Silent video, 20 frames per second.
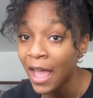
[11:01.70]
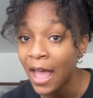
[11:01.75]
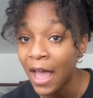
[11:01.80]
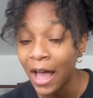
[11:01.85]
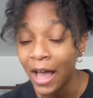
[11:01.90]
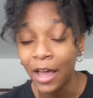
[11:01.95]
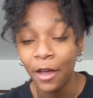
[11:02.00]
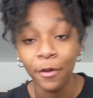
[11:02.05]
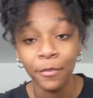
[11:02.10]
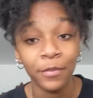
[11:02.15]

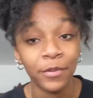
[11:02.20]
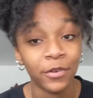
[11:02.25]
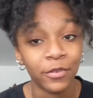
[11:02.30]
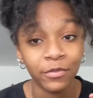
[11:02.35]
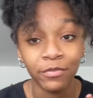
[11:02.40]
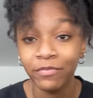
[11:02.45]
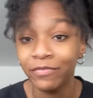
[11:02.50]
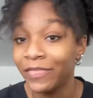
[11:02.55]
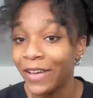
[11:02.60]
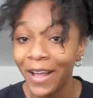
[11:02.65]
I hope your
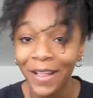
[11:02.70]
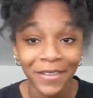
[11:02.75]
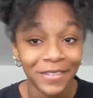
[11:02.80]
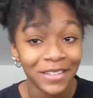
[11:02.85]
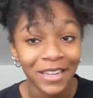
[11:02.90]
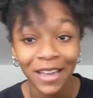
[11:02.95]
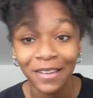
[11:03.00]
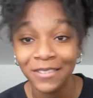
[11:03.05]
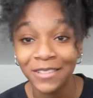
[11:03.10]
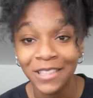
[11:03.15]

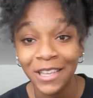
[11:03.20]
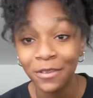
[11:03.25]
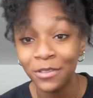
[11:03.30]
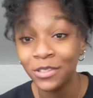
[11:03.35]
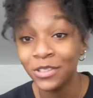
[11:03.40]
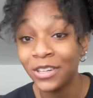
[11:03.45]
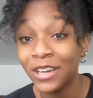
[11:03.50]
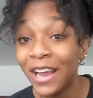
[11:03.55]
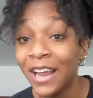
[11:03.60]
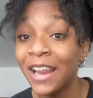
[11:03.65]
Valentine's Day was
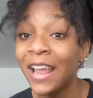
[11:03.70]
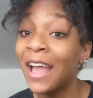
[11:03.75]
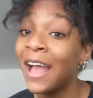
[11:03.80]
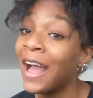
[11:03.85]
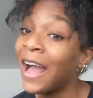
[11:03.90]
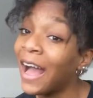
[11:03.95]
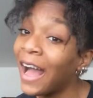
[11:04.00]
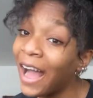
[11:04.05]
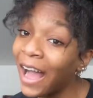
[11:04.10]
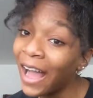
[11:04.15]
great.
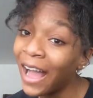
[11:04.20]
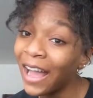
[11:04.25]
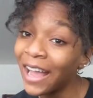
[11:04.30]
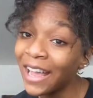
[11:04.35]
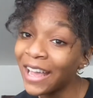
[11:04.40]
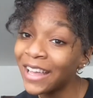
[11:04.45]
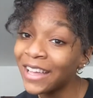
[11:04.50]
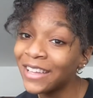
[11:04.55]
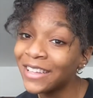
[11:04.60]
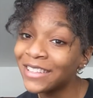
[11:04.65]

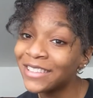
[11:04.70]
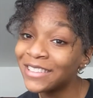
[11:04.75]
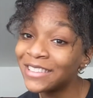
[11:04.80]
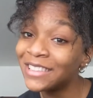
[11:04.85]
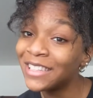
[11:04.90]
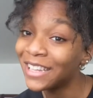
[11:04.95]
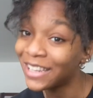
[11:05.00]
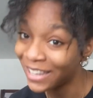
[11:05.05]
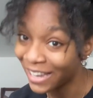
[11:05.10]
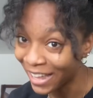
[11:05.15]
I
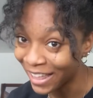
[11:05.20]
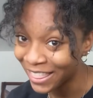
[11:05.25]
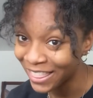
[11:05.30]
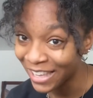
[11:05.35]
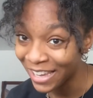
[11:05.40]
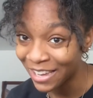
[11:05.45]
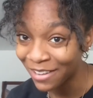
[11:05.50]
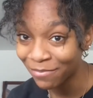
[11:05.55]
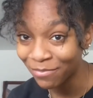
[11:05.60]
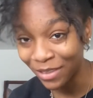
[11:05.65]
did
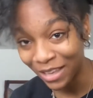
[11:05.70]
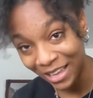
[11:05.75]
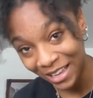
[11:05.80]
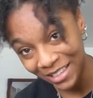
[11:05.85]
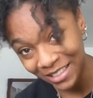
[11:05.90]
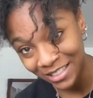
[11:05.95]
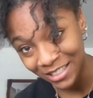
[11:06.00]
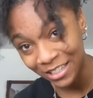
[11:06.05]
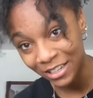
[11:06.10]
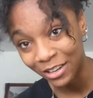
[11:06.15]
nothing
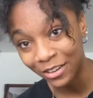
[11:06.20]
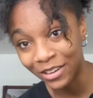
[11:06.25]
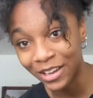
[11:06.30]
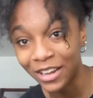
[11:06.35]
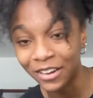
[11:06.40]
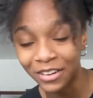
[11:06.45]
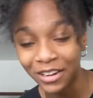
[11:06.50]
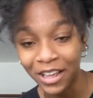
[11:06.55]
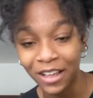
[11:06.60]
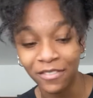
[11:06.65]
because, you know, I
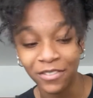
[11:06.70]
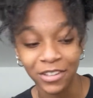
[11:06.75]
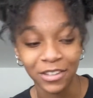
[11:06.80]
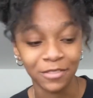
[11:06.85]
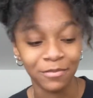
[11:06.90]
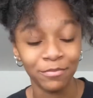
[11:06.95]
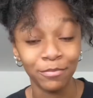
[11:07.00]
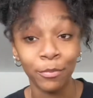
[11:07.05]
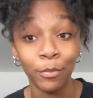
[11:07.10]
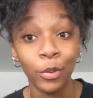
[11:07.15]
don't have a
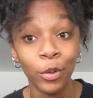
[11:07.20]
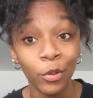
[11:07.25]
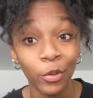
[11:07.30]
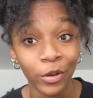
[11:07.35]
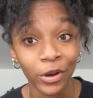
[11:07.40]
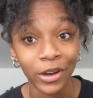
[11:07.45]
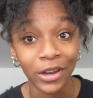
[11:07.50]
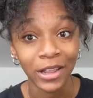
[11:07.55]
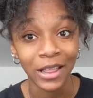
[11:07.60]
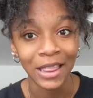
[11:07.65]
boo or
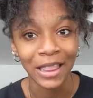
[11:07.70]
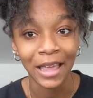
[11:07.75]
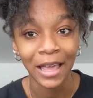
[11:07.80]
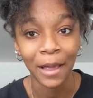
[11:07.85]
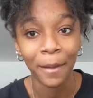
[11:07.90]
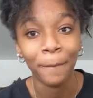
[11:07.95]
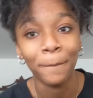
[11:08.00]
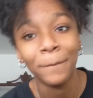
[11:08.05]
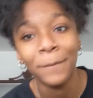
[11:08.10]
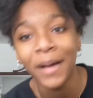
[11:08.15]

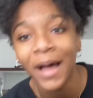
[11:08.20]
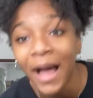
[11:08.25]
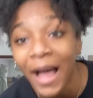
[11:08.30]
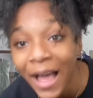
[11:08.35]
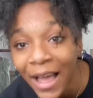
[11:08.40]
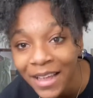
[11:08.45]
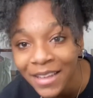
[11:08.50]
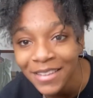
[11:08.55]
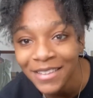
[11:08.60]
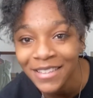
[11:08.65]
anything,
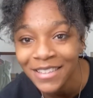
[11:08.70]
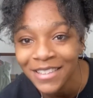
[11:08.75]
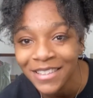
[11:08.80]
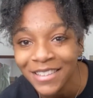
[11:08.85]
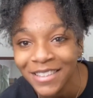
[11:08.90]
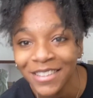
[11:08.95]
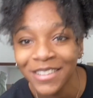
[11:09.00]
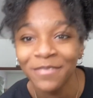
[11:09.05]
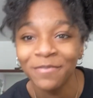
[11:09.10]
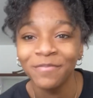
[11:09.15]
but
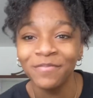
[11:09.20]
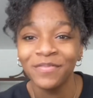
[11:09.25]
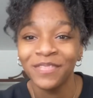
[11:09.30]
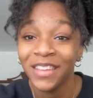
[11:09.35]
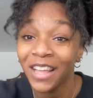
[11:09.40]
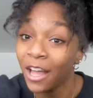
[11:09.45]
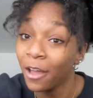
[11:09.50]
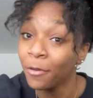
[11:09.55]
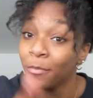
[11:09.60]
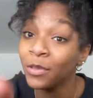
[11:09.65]

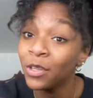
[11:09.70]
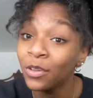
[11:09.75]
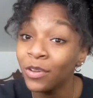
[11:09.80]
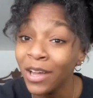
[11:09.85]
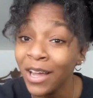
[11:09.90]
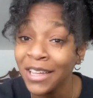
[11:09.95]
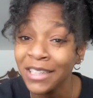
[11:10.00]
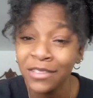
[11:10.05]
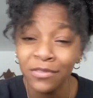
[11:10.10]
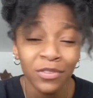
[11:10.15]
I hope you
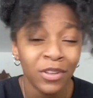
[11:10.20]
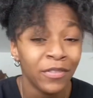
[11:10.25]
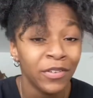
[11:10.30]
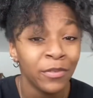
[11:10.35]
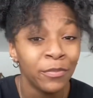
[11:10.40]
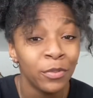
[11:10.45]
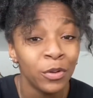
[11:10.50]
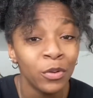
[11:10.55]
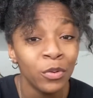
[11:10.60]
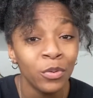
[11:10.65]
guys, if you have a
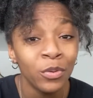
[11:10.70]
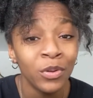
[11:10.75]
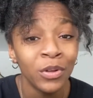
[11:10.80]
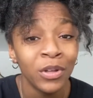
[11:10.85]
boo,